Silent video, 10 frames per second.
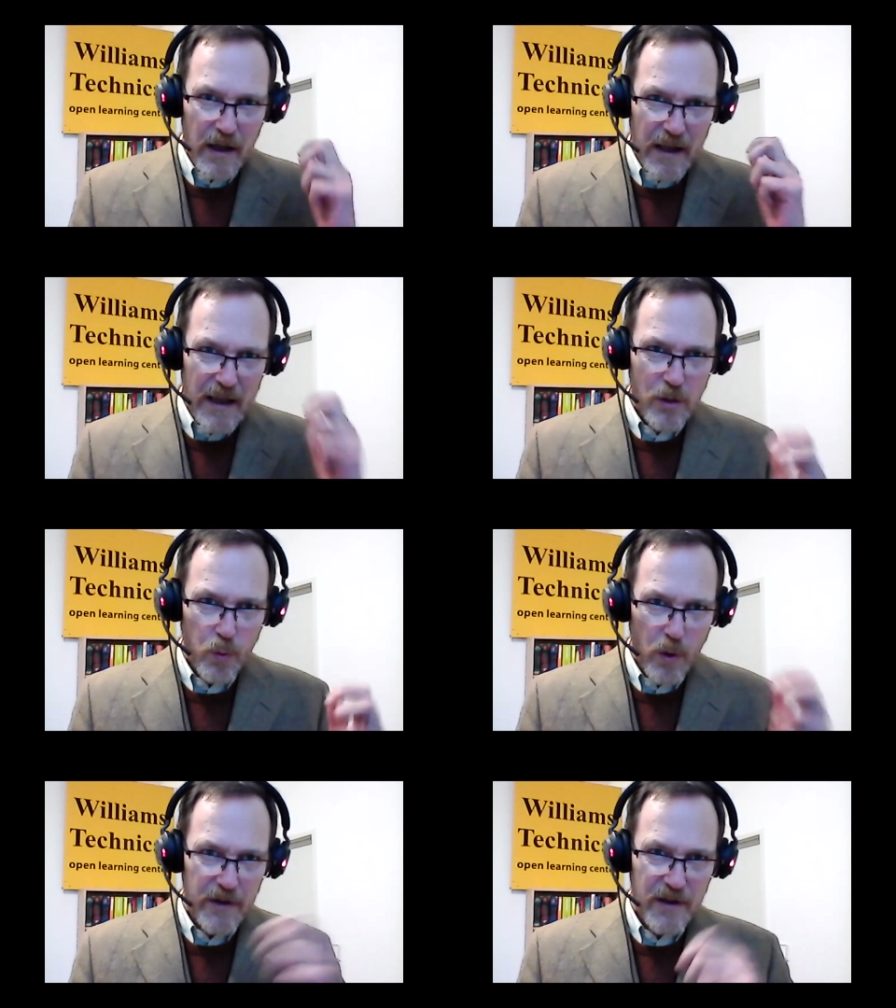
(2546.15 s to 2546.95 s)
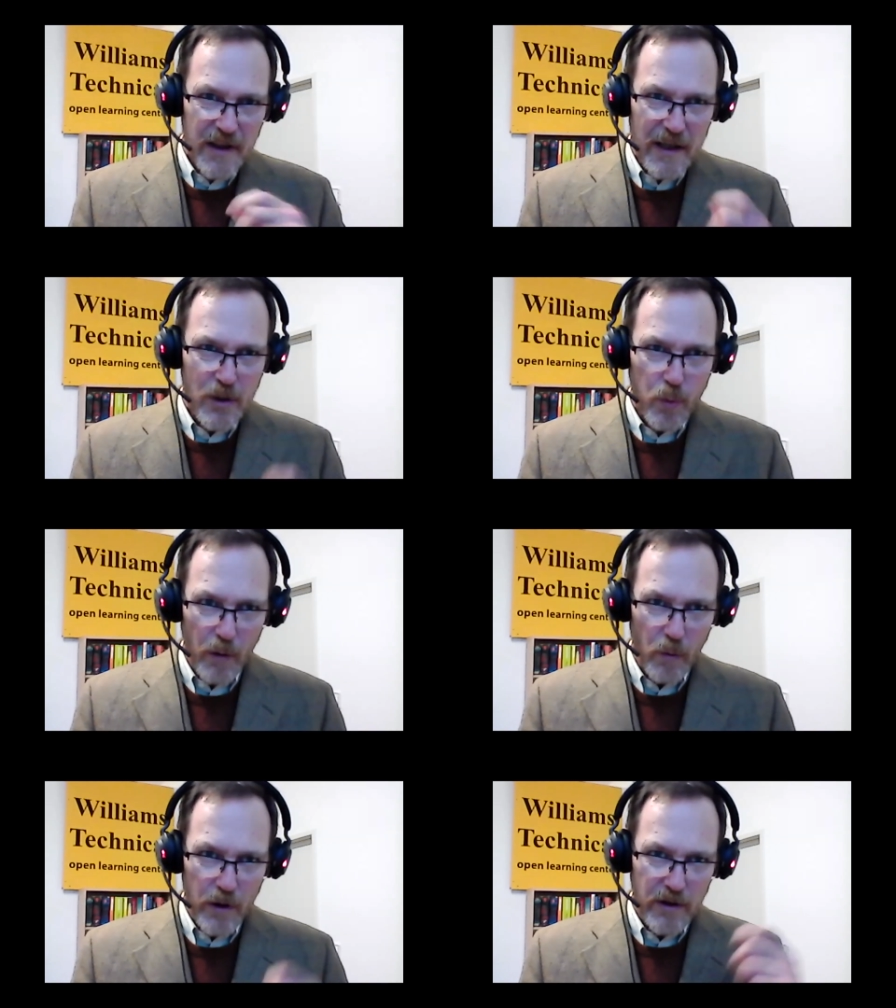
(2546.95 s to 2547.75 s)
each one teach
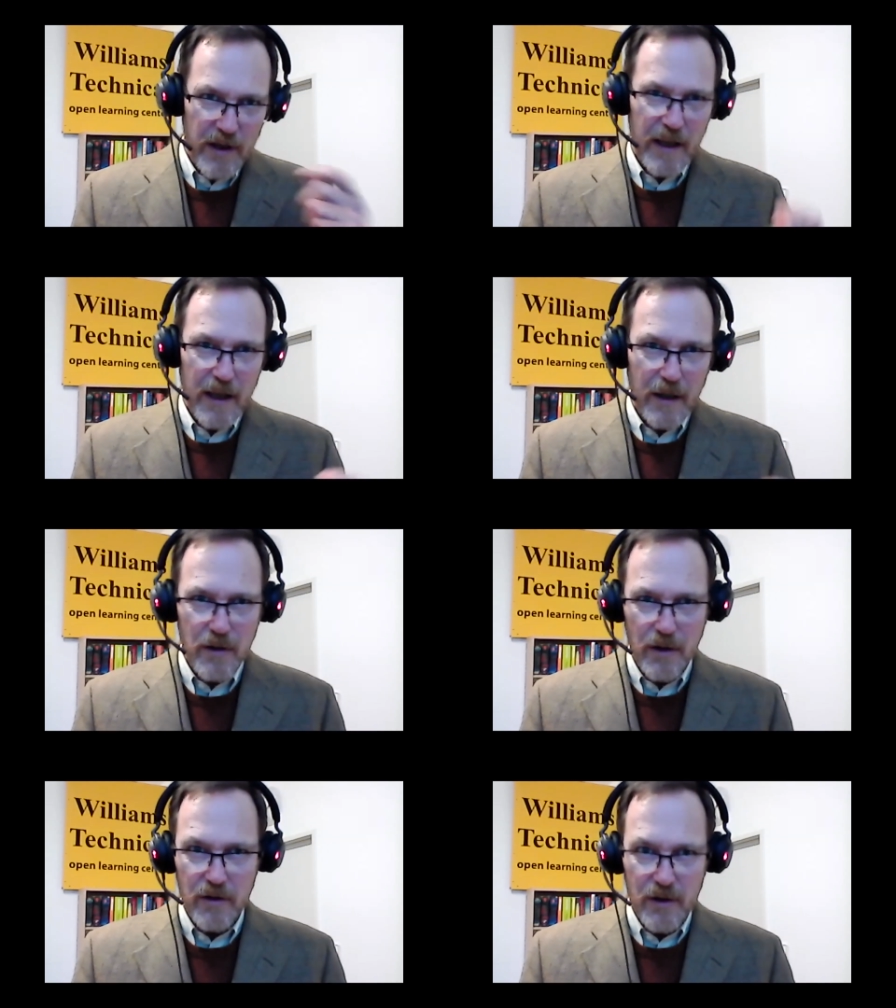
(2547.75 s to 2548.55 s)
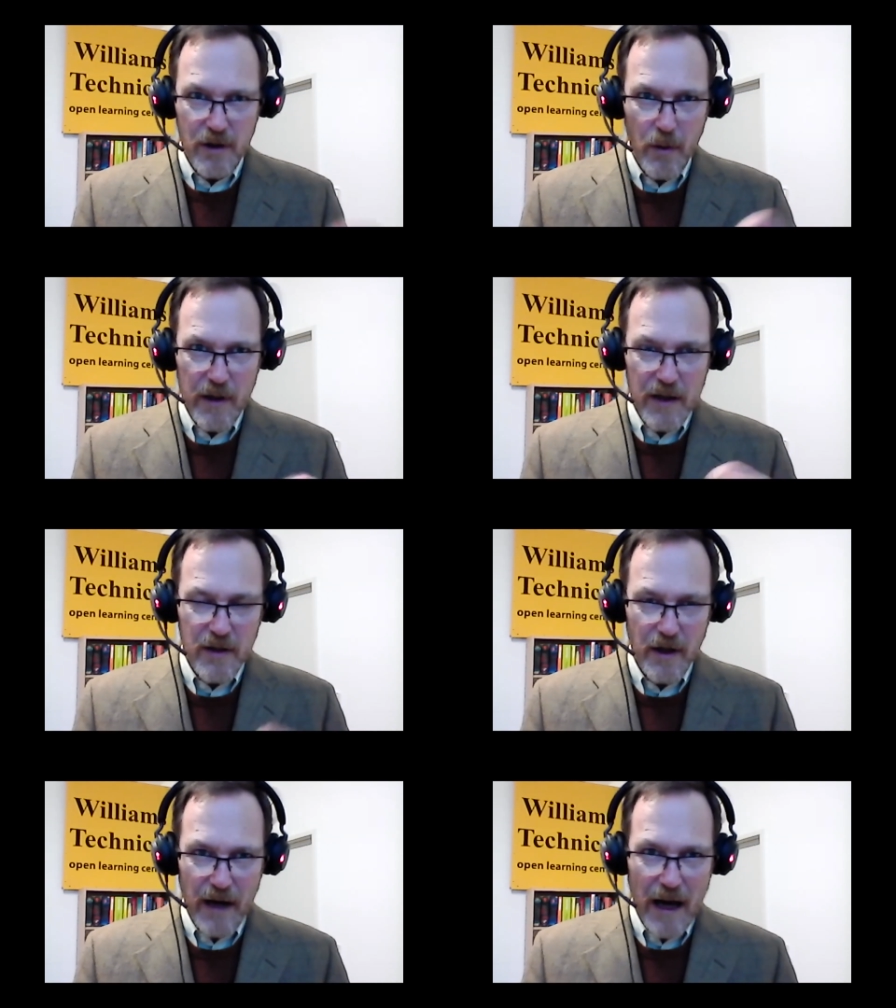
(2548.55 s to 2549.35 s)
one, where you're taking turns showing
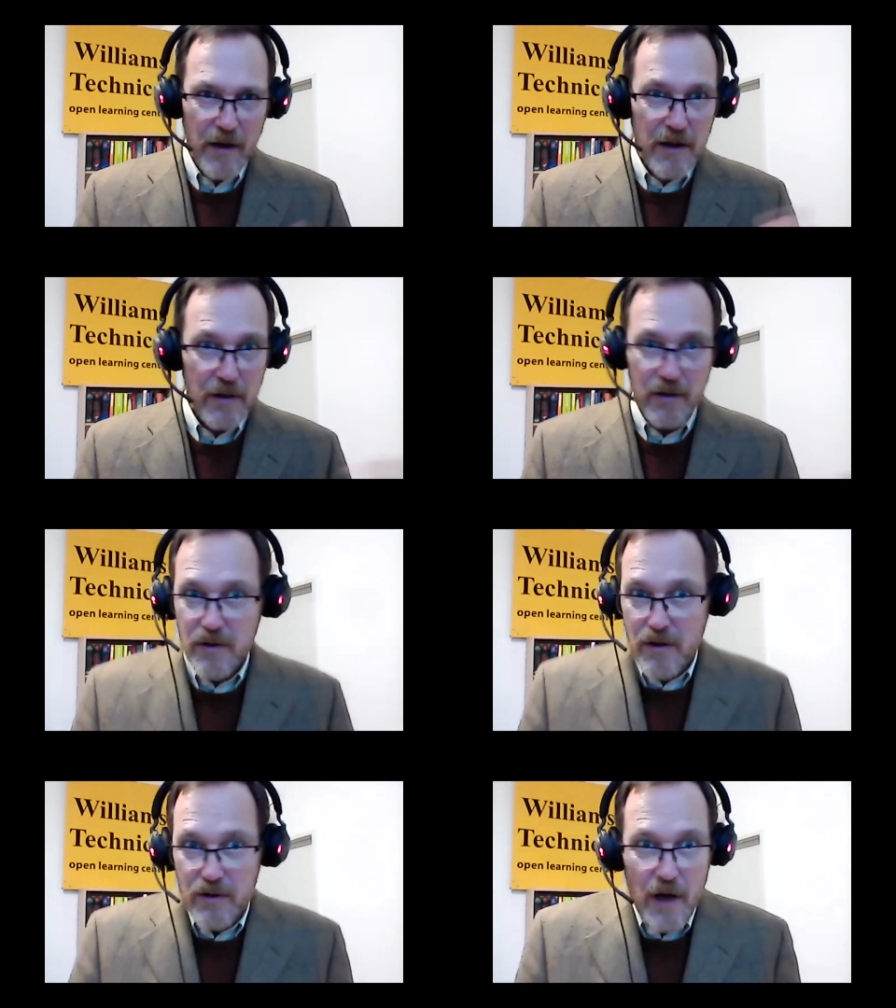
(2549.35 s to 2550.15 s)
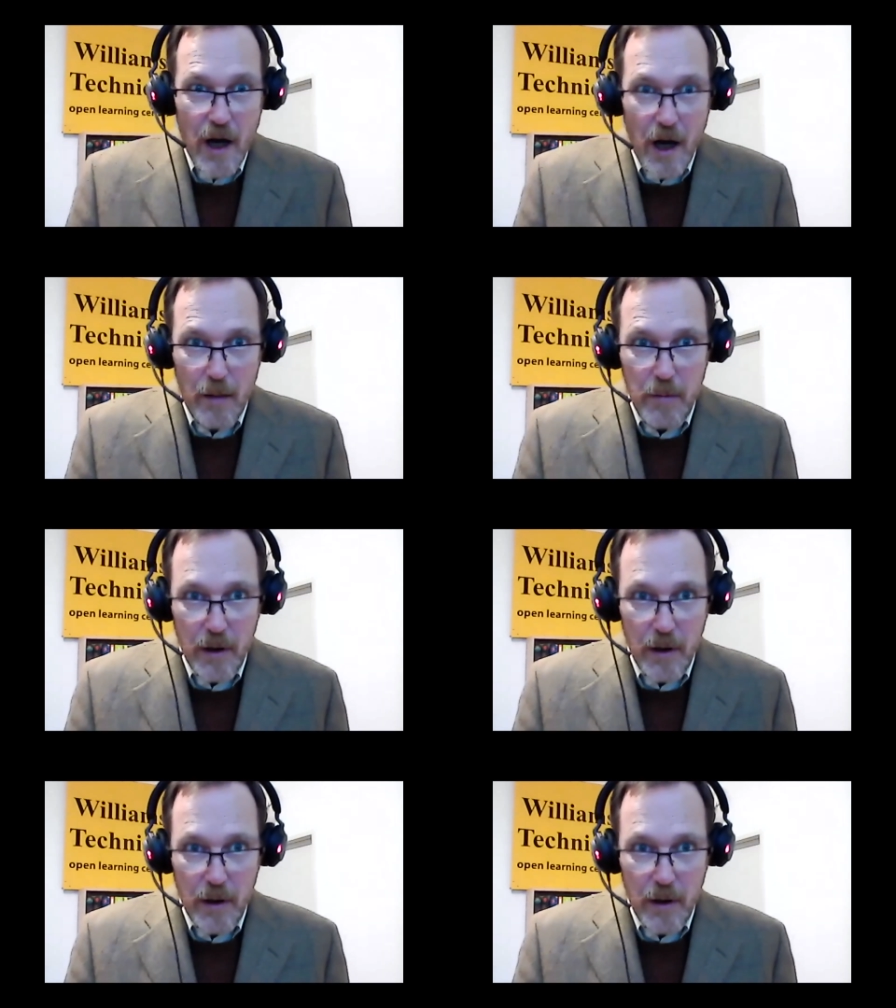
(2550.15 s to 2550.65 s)
each other how you do your job,